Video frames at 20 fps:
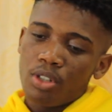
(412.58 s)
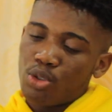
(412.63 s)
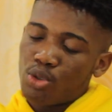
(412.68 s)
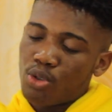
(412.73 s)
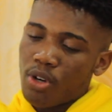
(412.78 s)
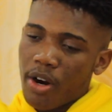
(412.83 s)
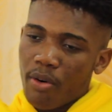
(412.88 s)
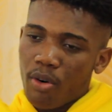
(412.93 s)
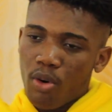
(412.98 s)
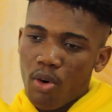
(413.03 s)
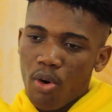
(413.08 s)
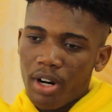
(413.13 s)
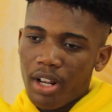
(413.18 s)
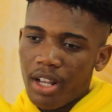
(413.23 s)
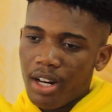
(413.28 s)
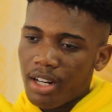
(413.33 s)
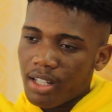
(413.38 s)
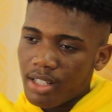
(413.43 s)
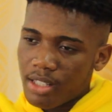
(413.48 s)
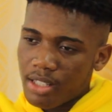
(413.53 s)
So I
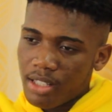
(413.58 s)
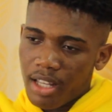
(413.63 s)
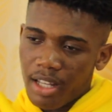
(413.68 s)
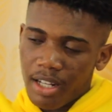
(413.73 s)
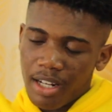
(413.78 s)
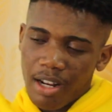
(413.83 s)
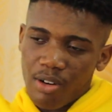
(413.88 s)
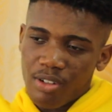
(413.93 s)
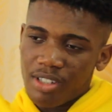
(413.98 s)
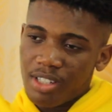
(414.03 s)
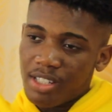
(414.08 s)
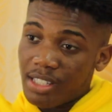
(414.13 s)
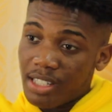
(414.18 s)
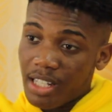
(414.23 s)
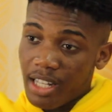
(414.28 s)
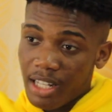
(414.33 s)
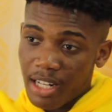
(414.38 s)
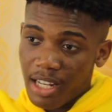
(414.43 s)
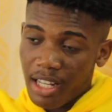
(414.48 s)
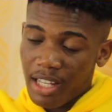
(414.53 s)
recorded it, and I was just
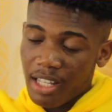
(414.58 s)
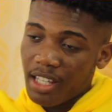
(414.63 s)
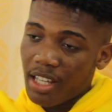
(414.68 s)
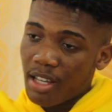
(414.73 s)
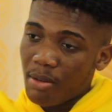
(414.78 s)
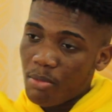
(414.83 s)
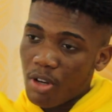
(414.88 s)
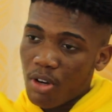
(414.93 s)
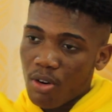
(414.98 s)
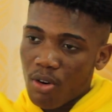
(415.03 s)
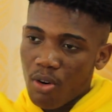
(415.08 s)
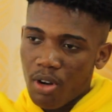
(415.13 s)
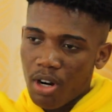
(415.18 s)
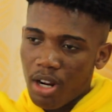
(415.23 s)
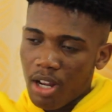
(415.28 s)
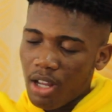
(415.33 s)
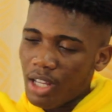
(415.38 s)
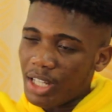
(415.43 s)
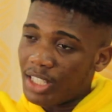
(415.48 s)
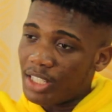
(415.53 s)
there, and he gave me a call
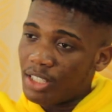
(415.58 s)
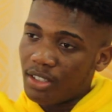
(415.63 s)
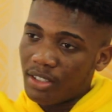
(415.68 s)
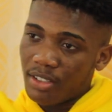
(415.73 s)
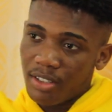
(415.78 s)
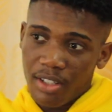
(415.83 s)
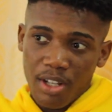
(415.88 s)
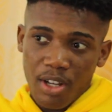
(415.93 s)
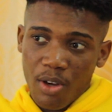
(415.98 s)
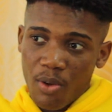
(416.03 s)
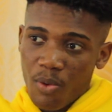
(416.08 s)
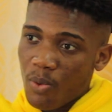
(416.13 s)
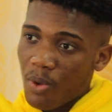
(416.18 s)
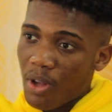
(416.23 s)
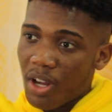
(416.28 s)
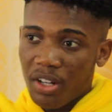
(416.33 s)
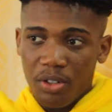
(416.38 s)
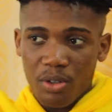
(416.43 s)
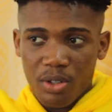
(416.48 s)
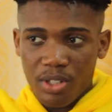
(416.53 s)
that, "Hey, we
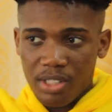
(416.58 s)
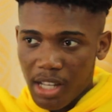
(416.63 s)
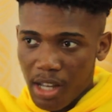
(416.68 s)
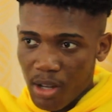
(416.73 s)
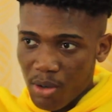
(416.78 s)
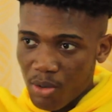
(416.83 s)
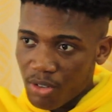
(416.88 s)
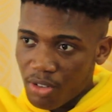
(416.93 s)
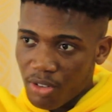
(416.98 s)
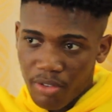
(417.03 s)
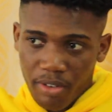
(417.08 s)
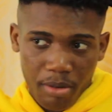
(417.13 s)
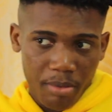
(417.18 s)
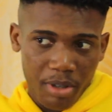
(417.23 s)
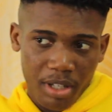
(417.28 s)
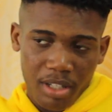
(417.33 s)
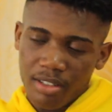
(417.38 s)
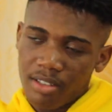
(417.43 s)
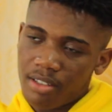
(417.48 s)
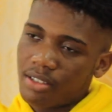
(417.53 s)
are on the Tahunu
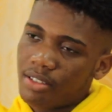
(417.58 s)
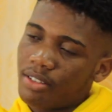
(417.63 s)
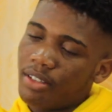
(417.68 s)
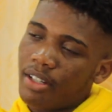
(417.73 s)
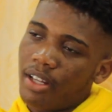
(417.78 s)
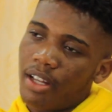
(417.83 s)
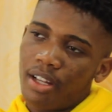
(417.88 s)
remix."